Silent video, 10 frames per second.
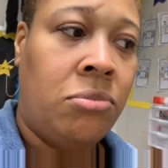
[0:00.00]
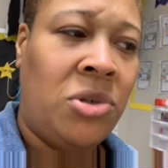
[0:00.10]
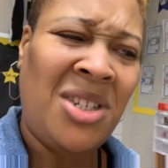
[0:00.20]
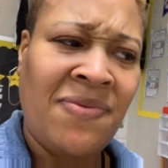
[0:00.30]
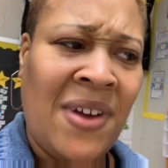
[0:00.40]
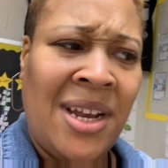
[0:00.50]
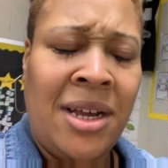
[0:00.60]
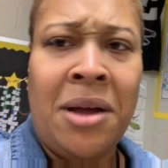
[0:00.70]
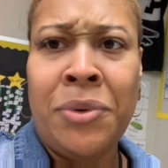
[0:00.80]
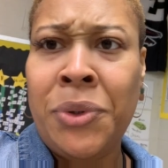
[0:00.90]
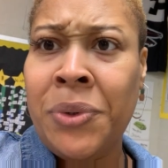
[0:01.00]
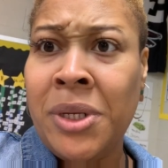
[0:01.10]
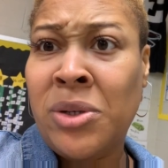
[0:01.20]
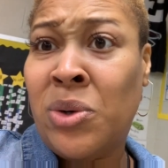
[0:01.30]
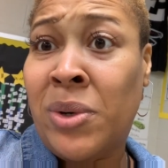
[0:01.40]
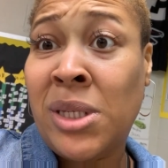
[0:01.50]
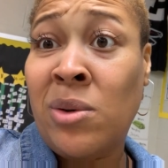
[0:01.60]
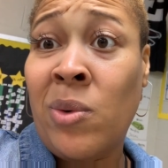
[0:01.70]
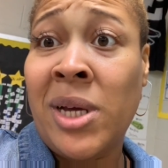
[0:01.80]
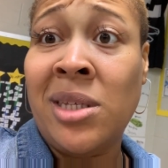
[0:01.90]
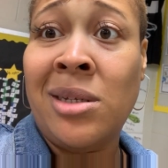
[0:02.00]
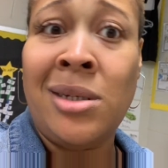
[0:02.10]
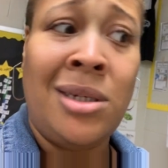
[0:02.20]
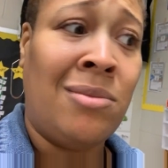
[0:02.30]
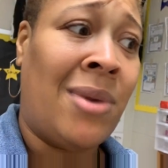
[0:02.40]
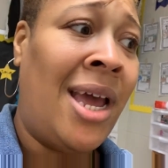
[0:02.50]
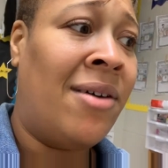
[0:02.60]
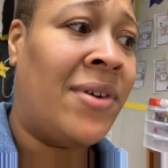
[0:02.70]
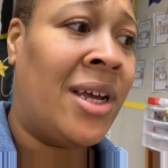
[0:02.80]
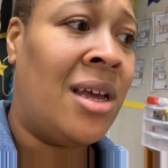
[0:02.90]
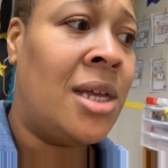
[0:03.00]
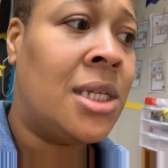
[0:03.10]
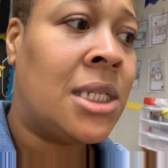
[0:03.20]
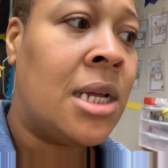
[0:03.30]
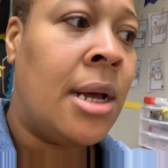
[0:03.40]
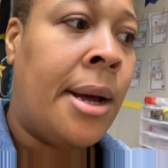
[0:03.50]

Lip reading: just finding out new and interesting ways to teach math, I guess.